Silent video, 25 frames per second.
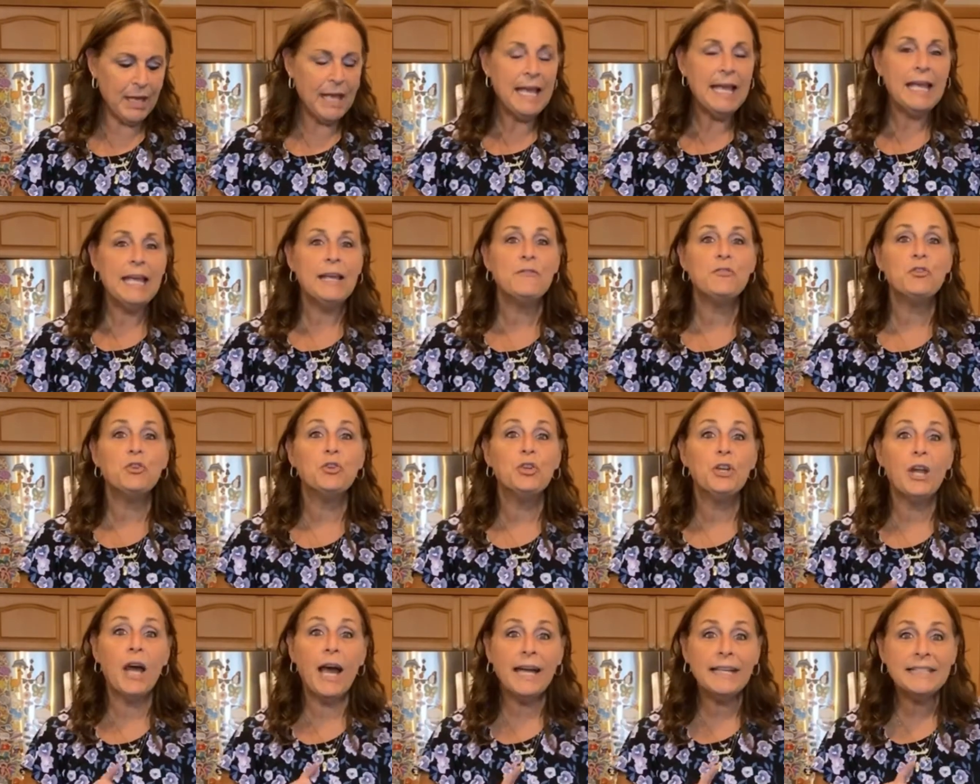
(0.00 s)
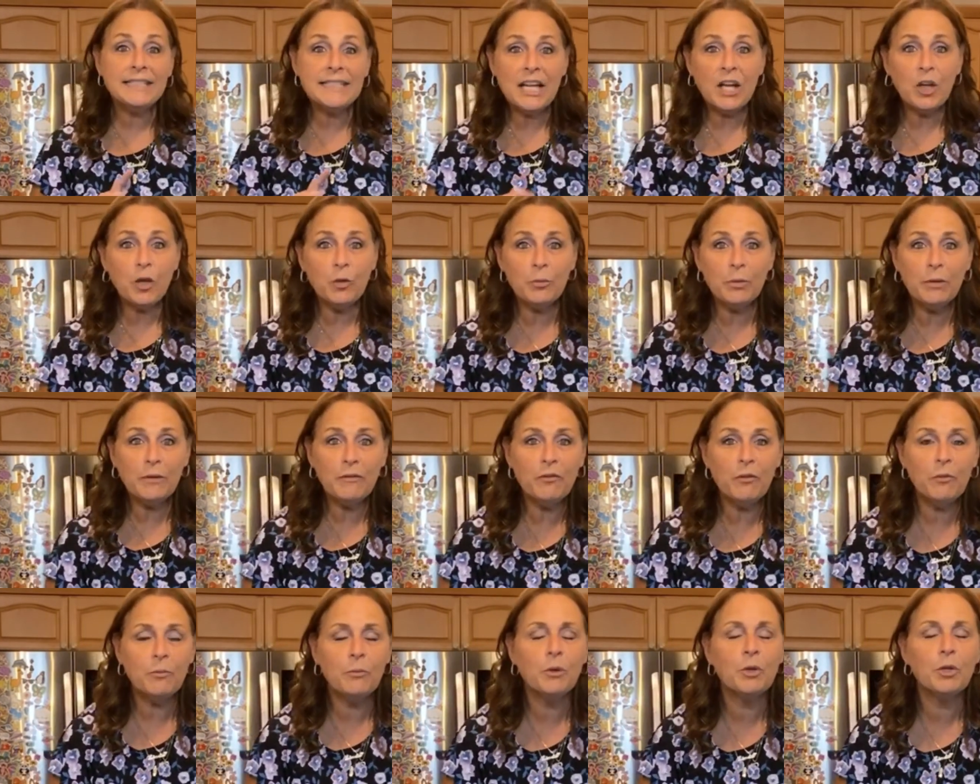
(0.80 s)
If you're not terribly
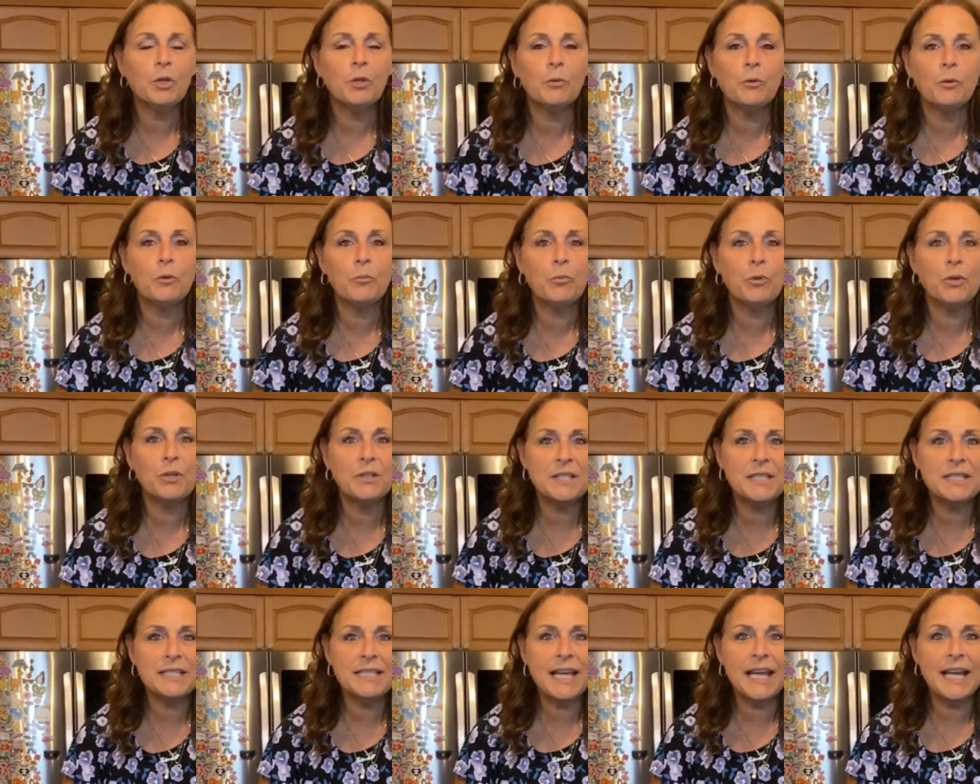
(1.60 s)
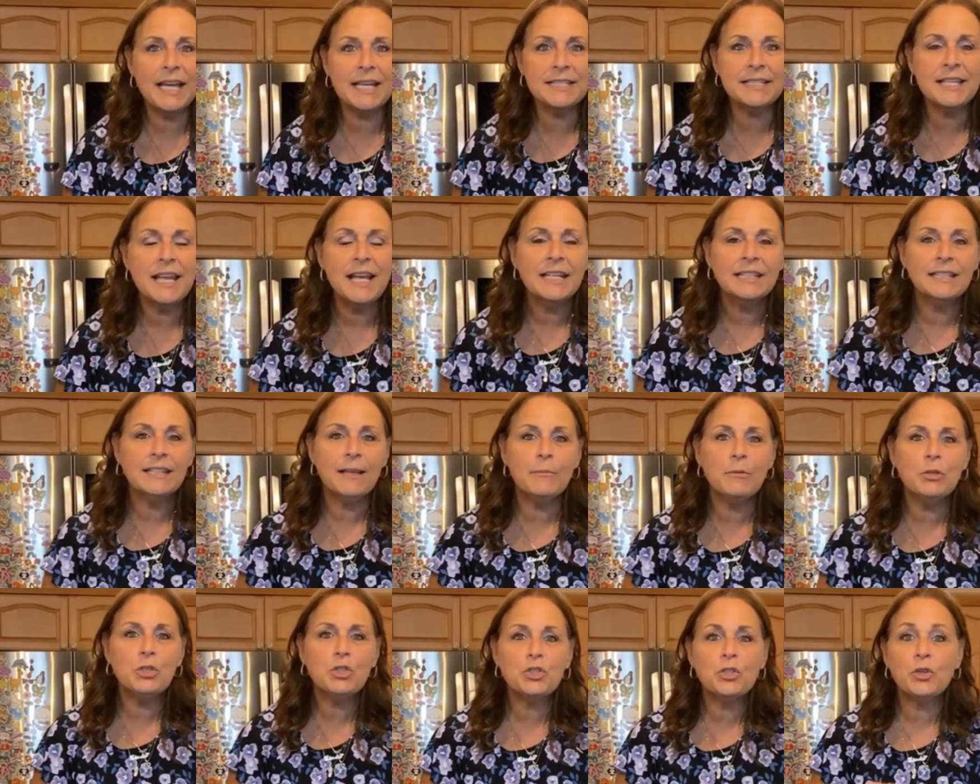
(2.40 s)
familiar with Princess House, let
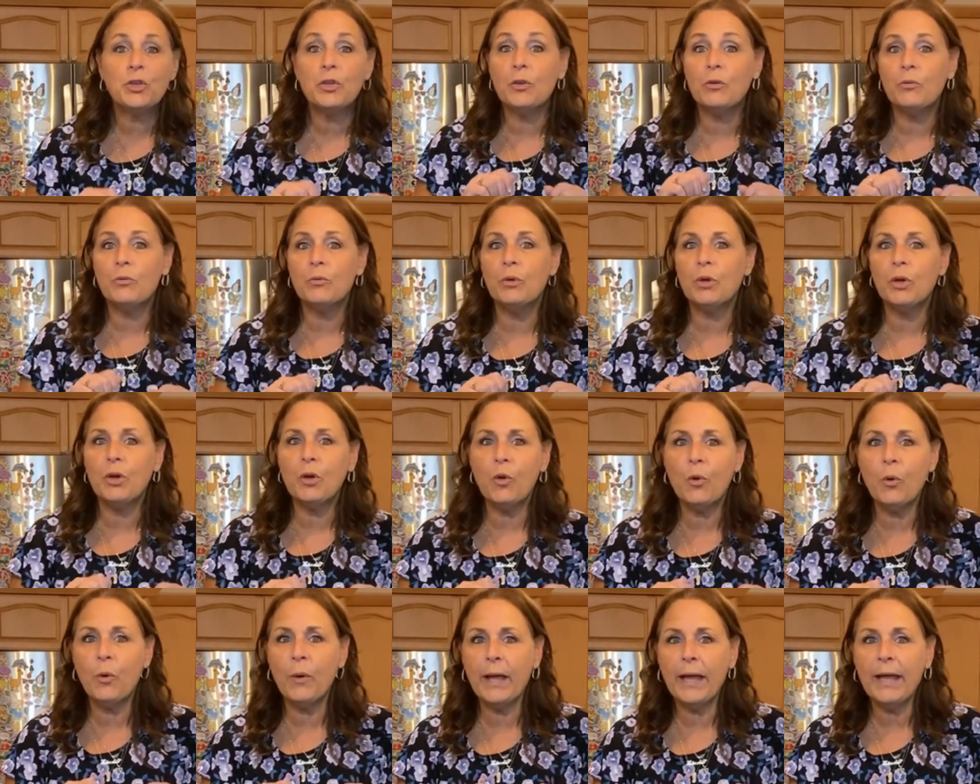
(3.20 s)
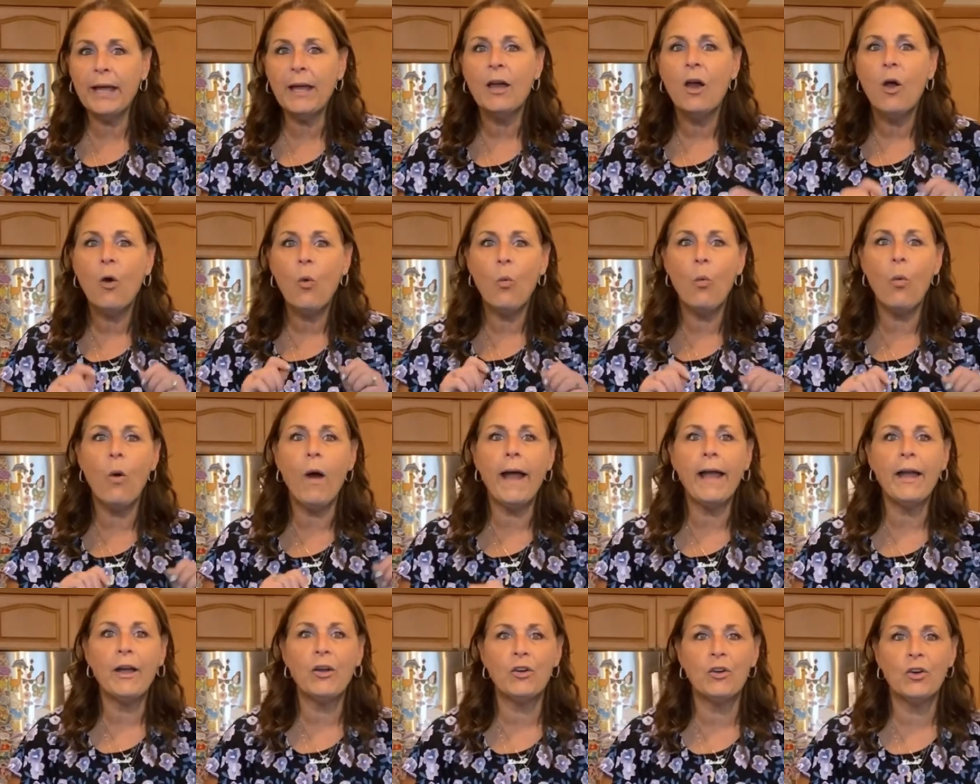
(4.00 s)
me show you real quick why
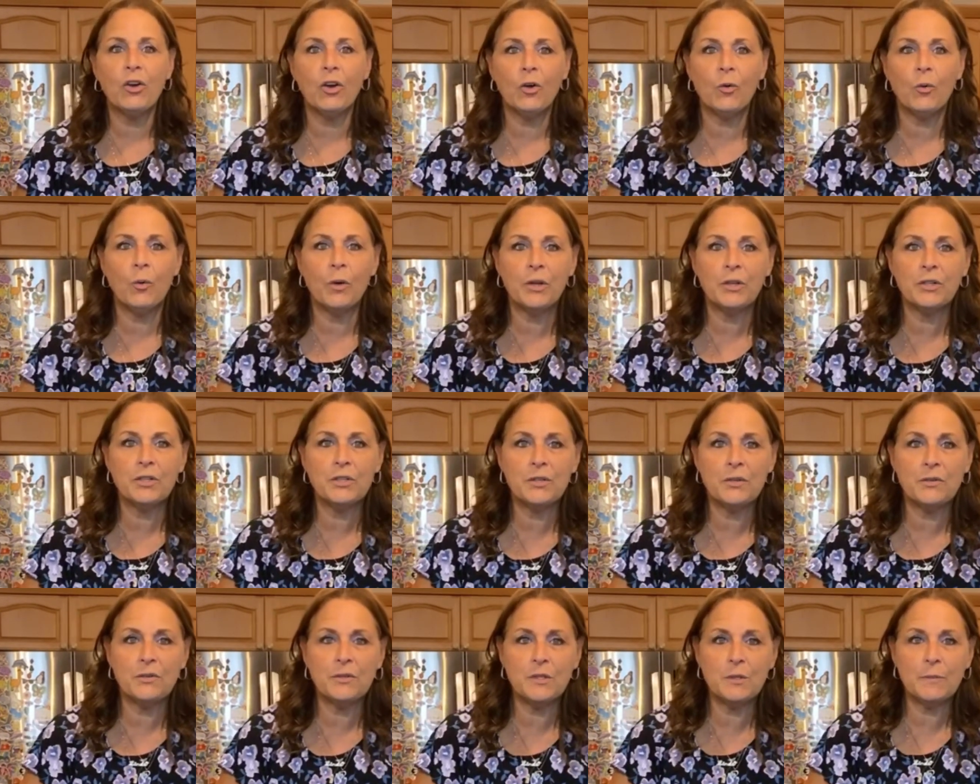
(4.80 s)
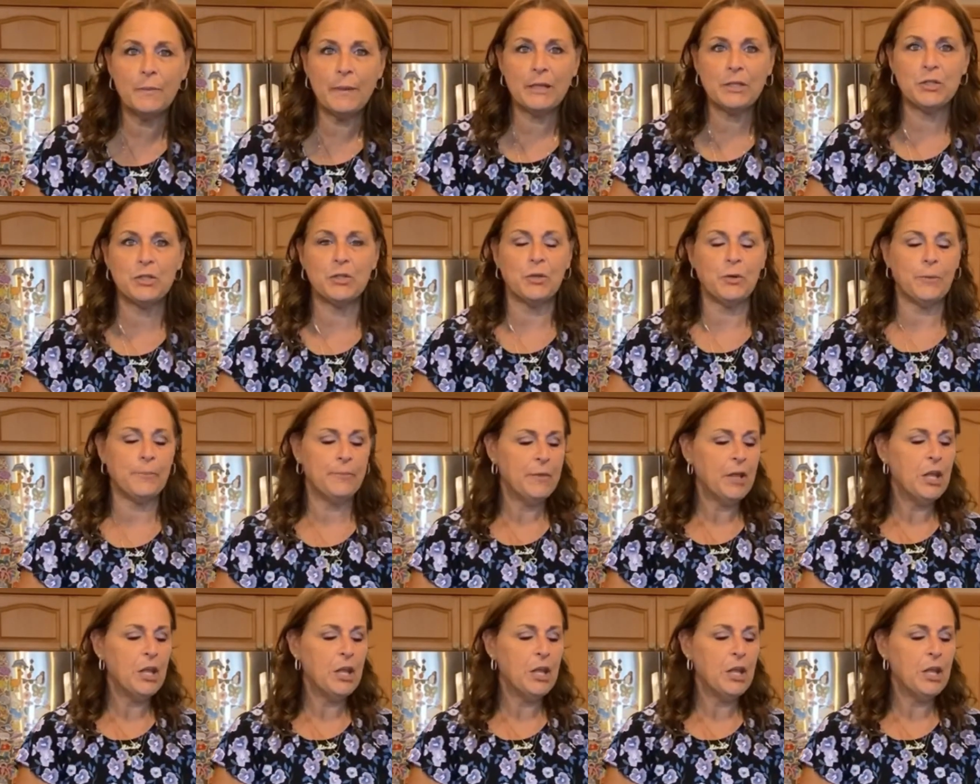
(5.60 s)
our cookware is so special.